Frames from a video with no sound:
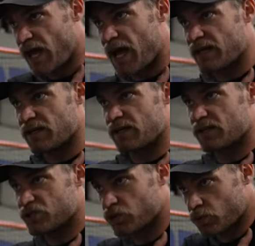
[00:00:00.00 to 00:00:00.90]
that
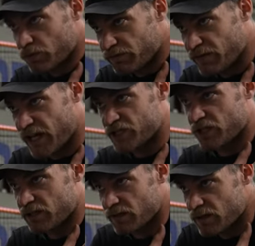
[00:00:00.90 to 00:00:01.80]
shoulder
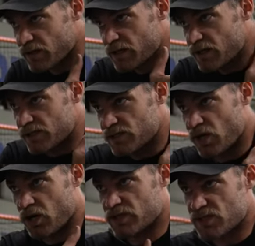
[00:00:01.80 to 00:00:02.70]
flexion.
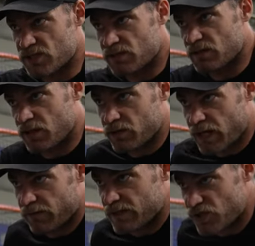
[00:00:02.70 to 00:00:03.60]
So it's, you know,
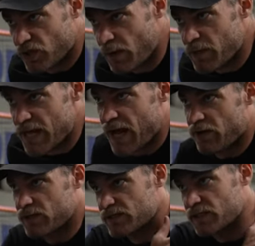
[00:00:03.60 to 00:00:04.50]
kind of as you're coming
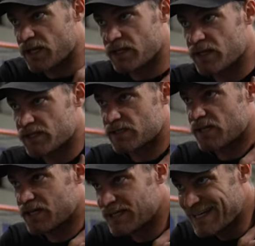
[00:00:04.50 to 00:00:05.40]
down, it's in that nice
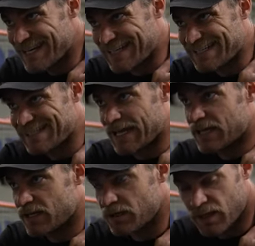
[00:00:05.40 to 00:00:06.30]

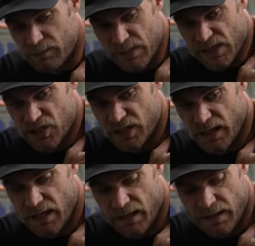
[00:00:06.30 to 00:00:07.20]
extended position
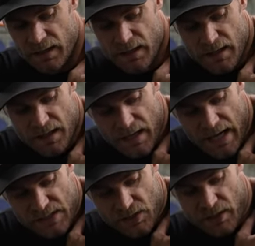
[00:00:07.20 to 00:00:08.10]
there. And
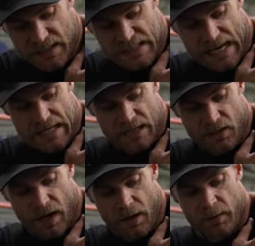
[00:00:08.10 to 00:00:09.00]
as you're extending
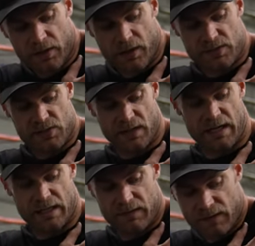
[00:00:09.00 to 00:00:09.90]
your elbow, you're also
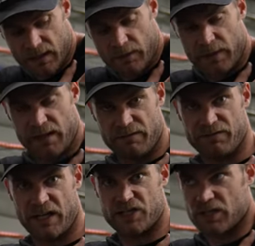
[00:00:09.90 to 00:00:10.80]
kind of giving a little bit of that
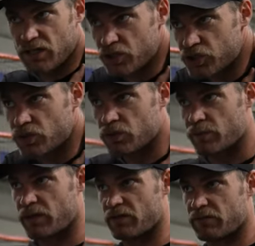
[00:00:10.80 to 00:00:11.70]
flexion in the shoulder,
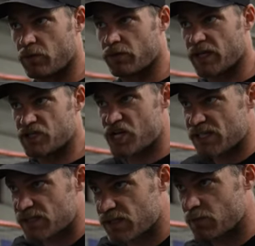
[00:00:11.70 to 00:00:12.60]
bringing it forward. And that
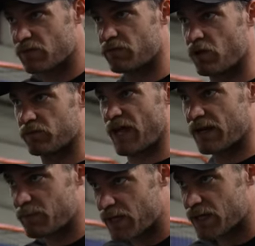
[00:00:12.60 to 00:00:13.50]
chest is gonna be involved in that
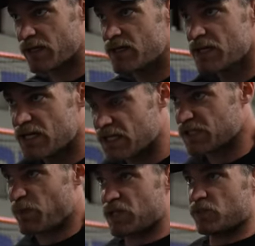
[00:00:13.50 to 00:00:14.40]
a bit,
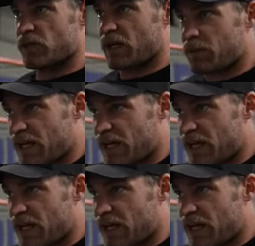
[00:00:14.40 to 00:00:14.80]
especially when you come to